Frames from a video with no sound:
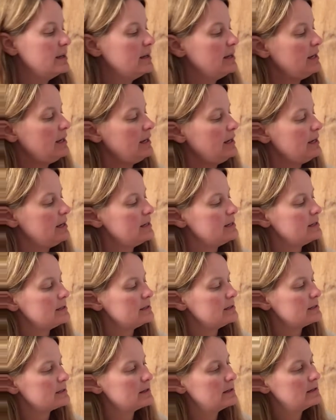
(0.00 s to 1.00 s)

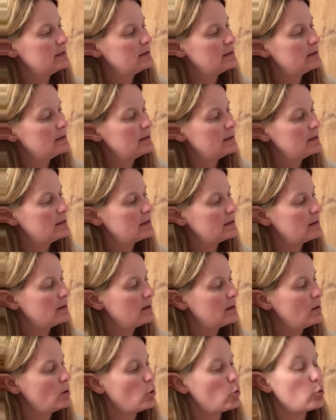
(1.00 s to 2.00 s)
his
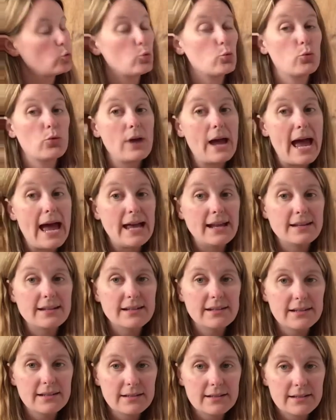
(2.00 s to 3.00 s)
red
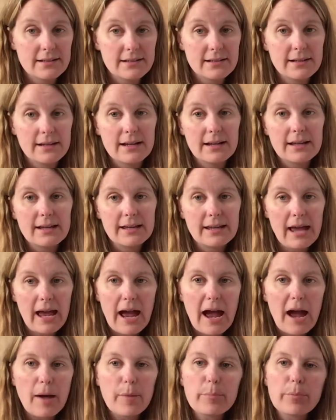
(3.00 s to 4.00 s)

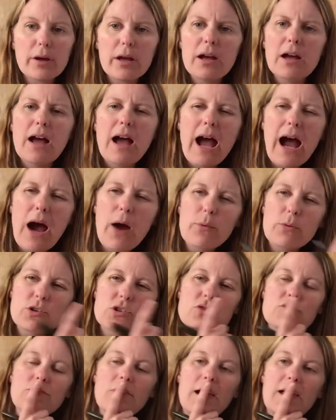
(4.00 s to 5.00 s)
cap. How would
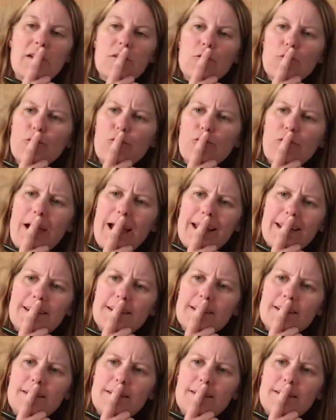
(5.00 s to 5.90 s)
you write red?